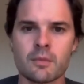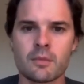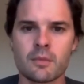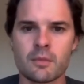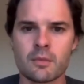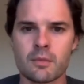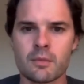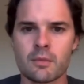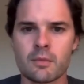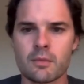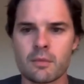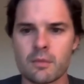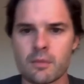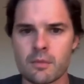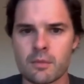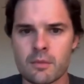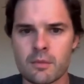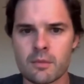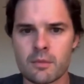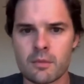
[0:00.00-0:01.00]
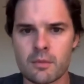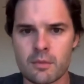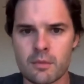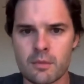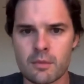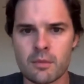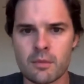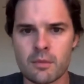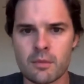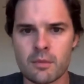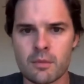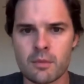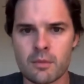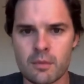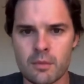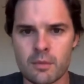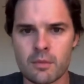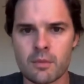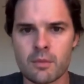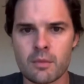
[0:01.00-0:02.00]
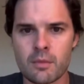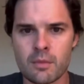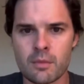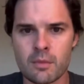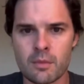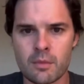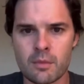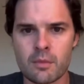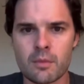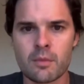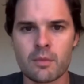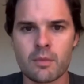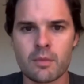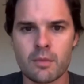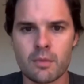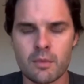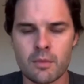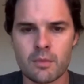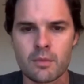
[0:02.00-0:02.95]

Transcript: This person isn't speaking.